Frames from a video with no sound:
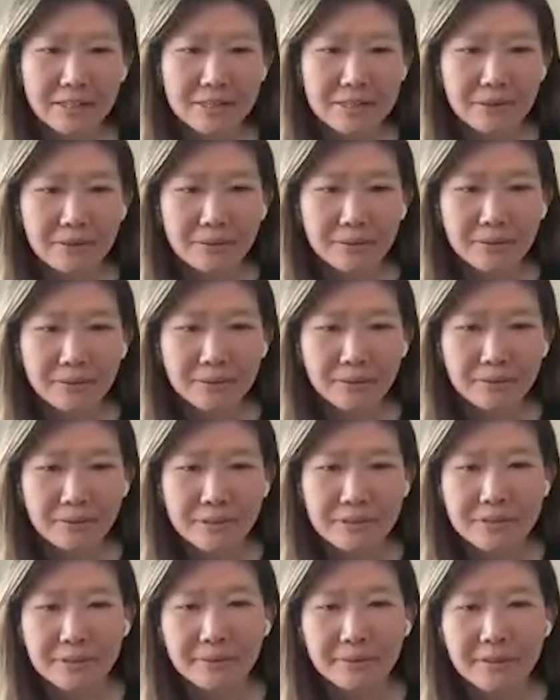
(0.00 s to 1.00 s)
That's so cool.
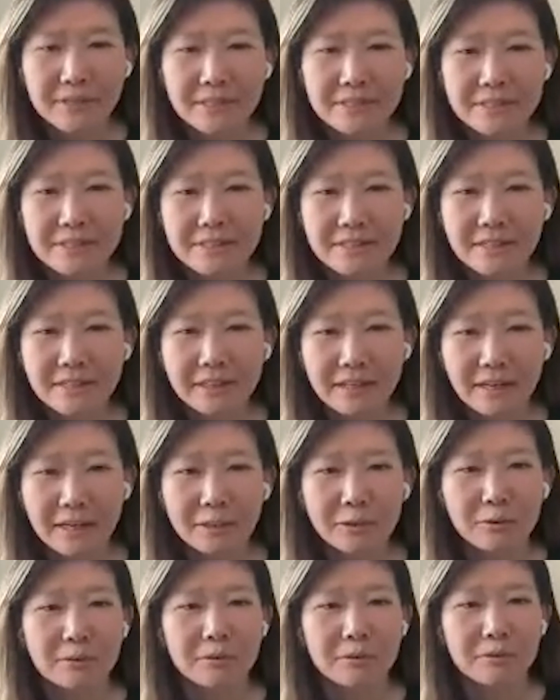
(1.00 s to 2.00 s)
And so this is like, yeah,
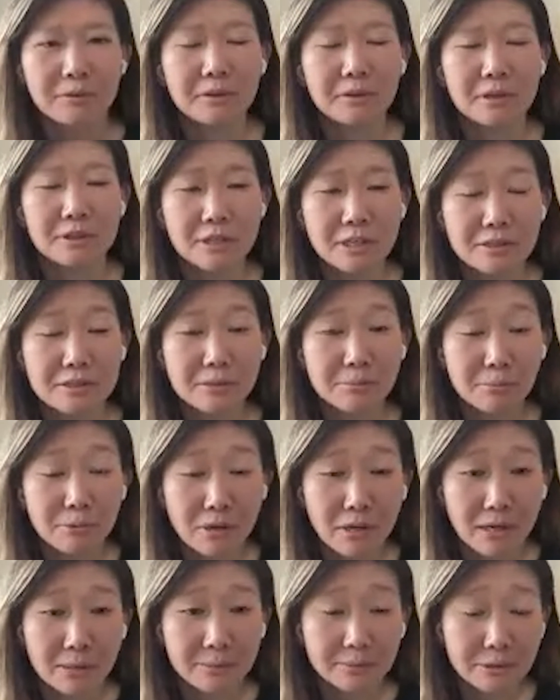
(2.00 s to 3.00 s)
you can adjust the
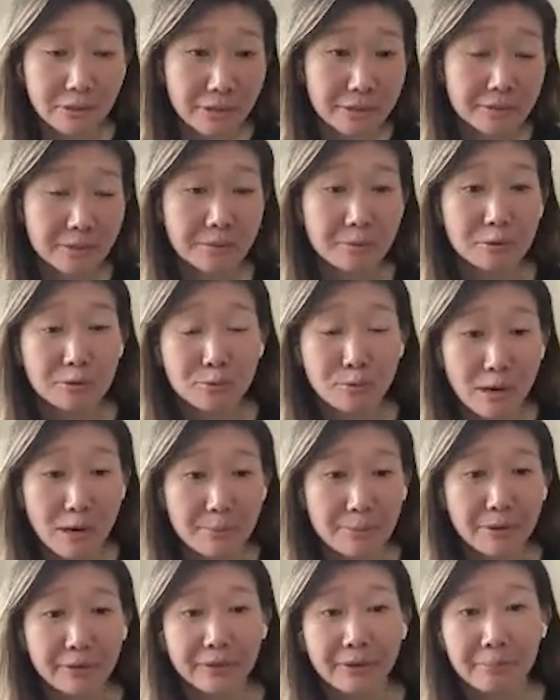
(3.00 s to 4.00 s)
prompts. You can also
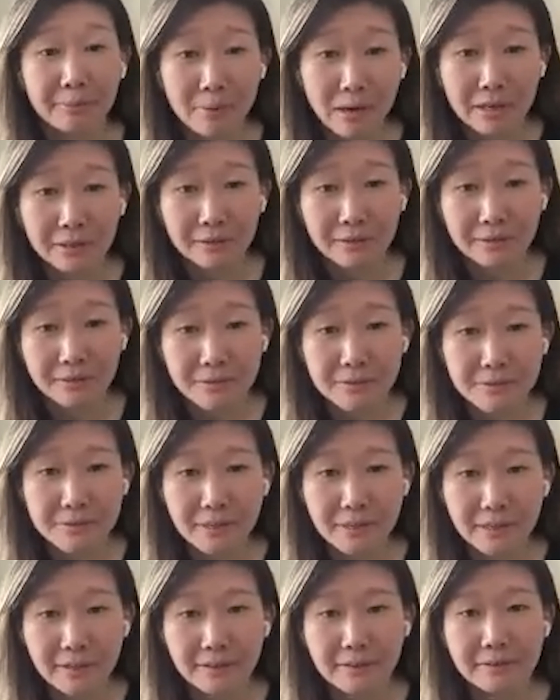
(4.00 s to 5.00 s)
swap out the models
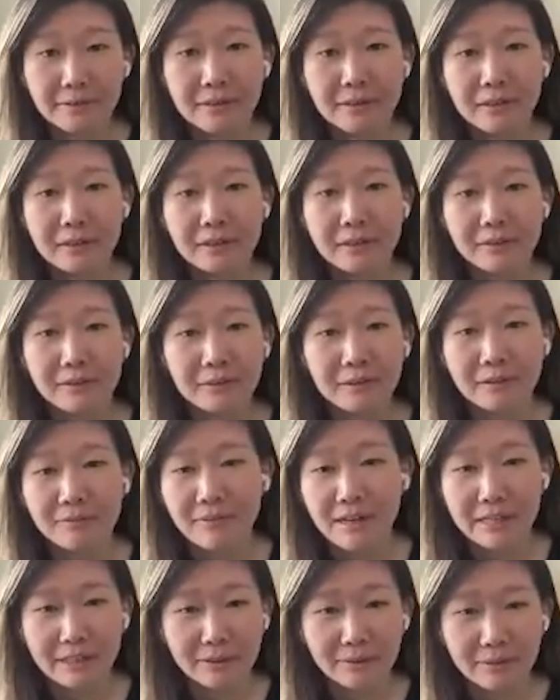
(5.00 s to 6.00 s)
and you can
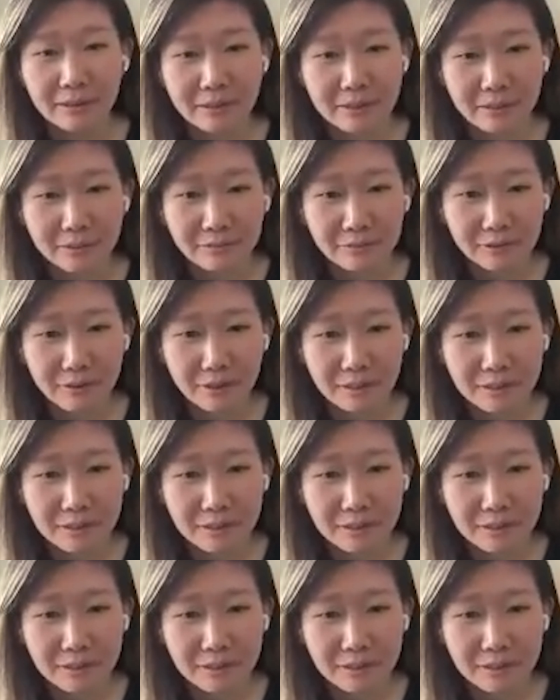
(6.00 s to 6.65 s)
evaluate on different